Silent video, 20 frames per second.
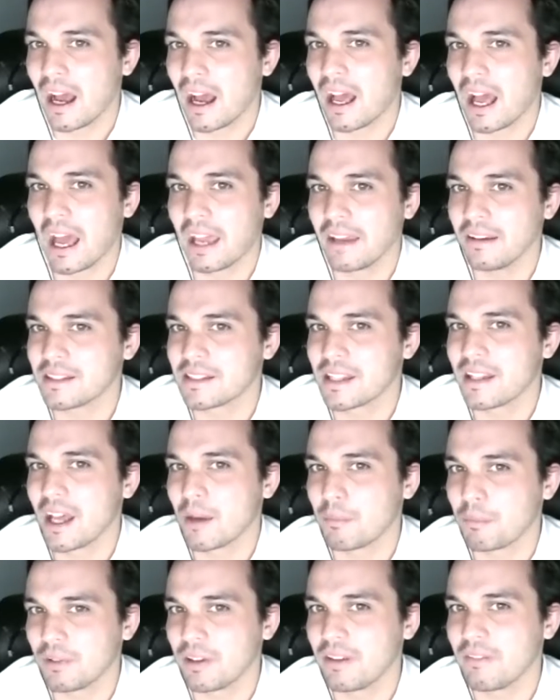I used to
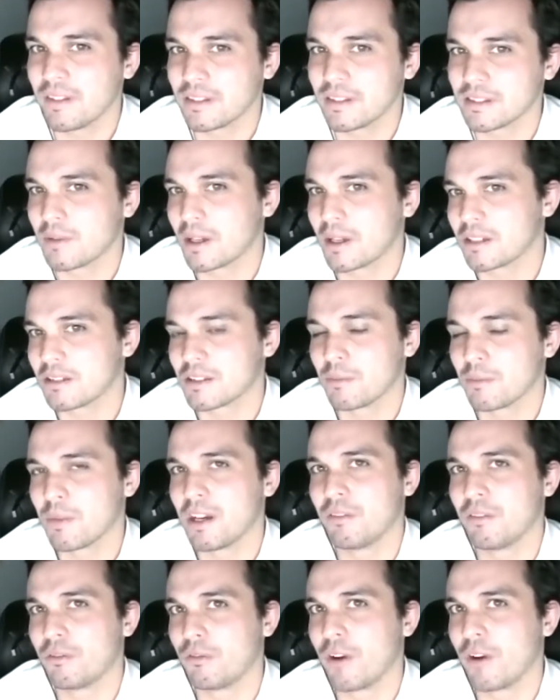not believe this as much. There's a
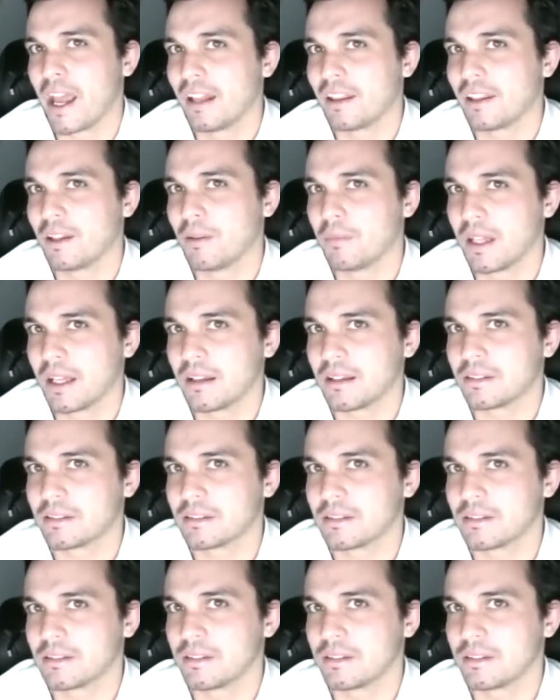bit of randomness.